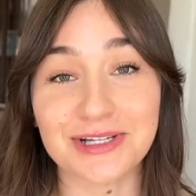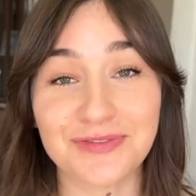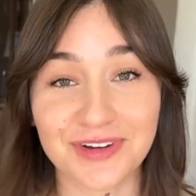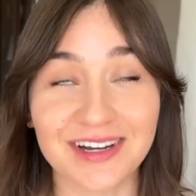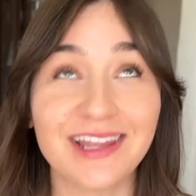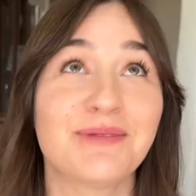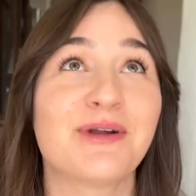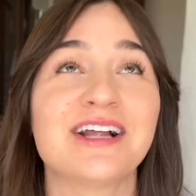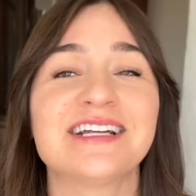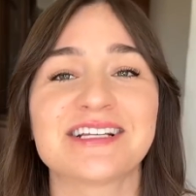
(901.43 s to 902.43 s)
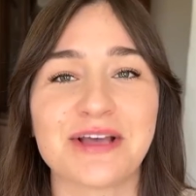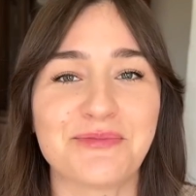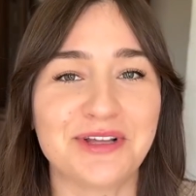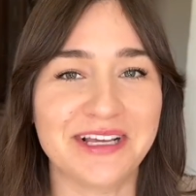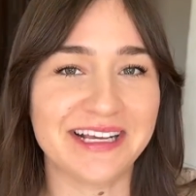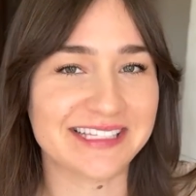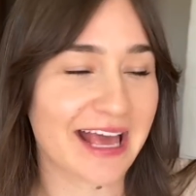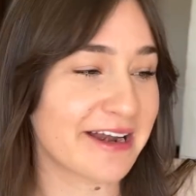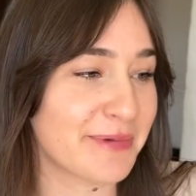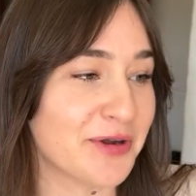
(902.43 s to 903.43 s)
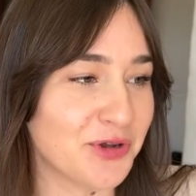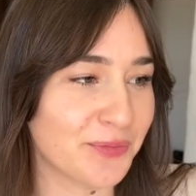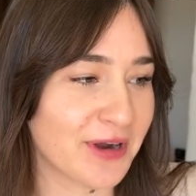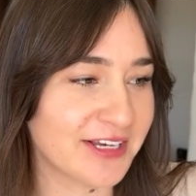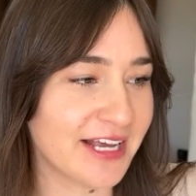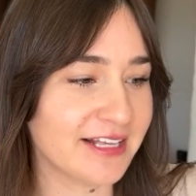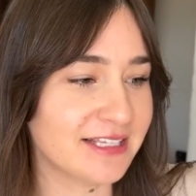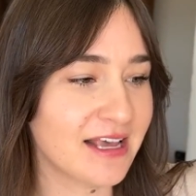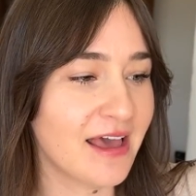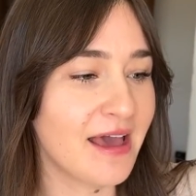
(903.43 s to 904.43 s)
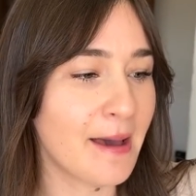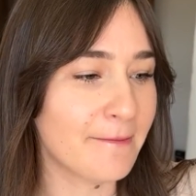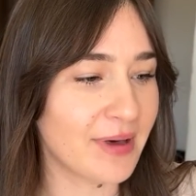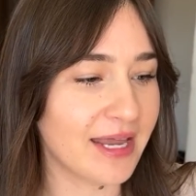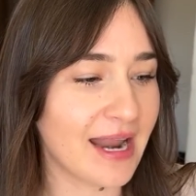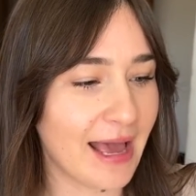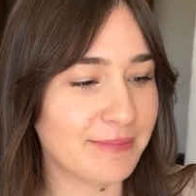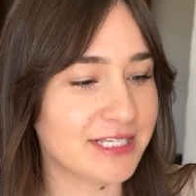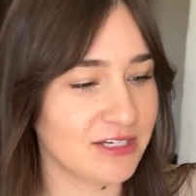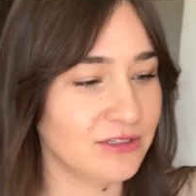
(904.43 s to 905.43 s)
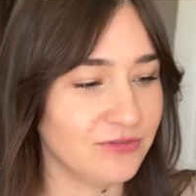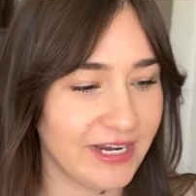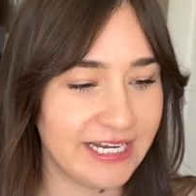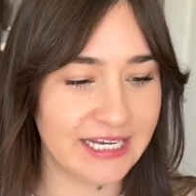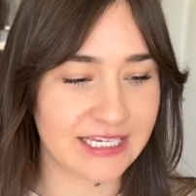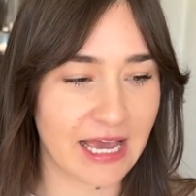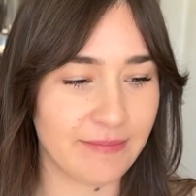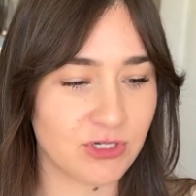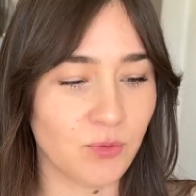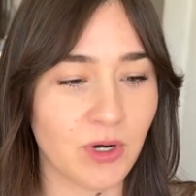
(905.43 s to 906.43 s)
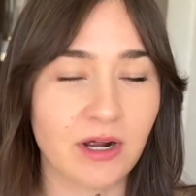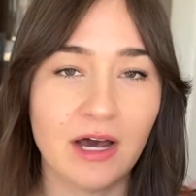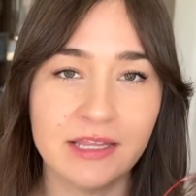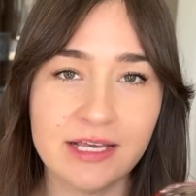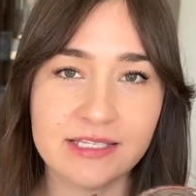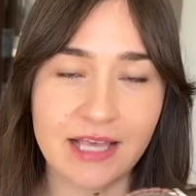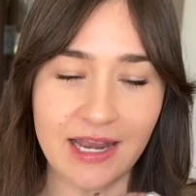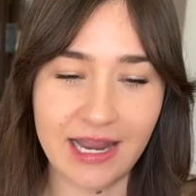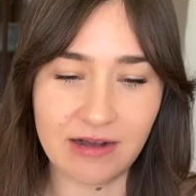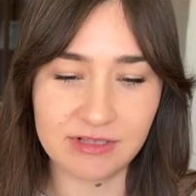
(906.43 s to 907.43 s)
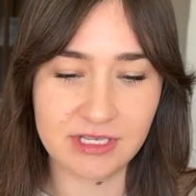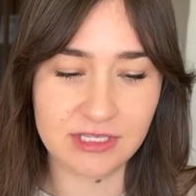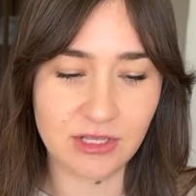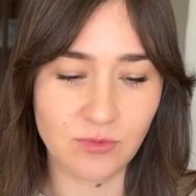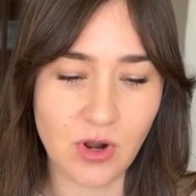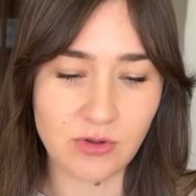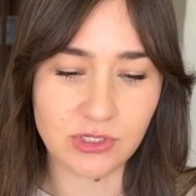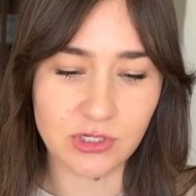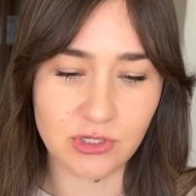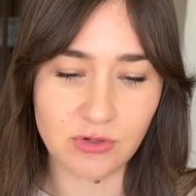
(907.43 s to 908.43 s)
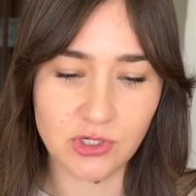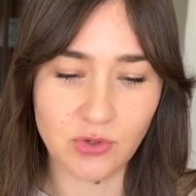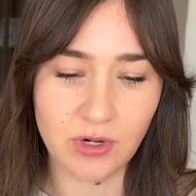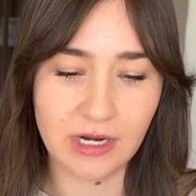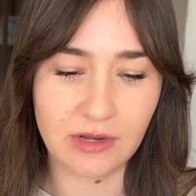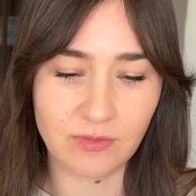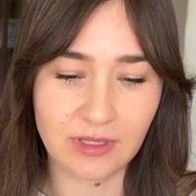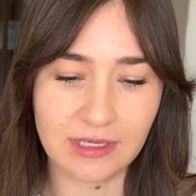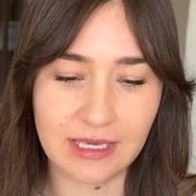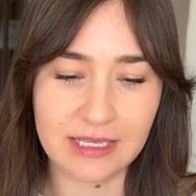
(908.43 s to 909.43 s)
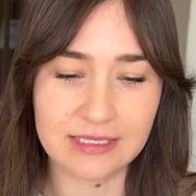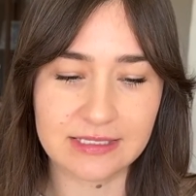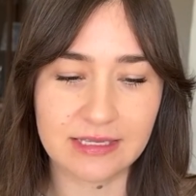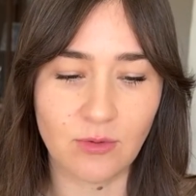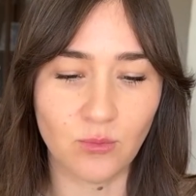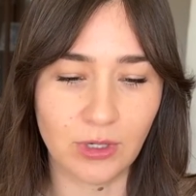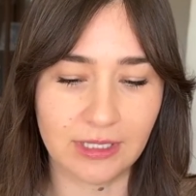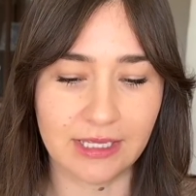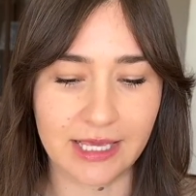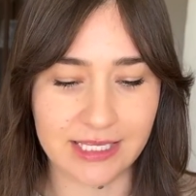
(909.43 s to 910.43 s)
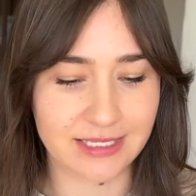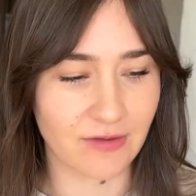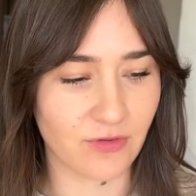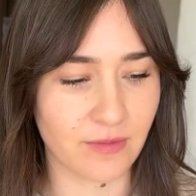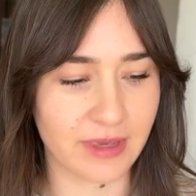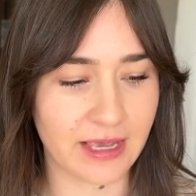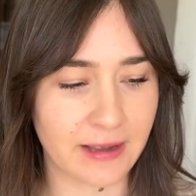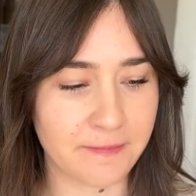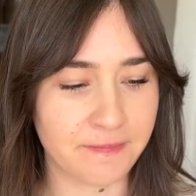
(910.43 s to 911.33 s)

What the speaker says: for another project. So I'm really excited about new projects, but I'm still finding time to work on this. And now since the rows are so short, it really is really easy for me